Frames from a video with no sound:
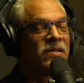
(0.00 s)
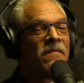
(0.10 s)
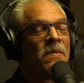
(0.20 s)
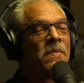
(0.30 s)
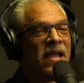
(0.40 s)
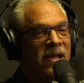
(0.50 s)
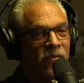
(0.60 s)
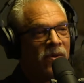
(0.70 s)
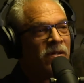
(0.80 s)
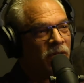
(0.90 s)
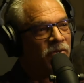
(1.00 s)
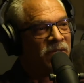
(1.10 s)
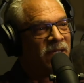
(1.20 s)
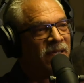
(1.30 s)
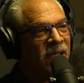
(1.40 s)
because I remember I had one of
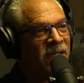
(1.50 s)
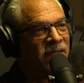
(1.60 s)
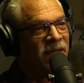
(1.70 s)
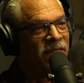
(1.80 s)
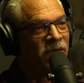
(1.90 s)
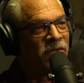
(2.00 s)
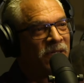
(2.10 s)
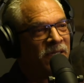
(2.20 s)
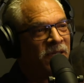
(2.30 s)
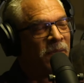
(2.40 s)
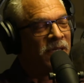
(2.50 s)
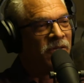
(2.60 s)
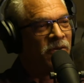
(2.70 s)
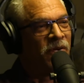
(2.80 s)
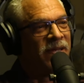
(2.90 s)
those at the first
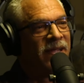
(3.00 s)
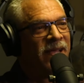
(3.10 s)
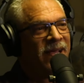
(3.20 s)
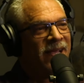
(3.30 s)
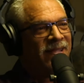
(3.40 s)
exhibit too, and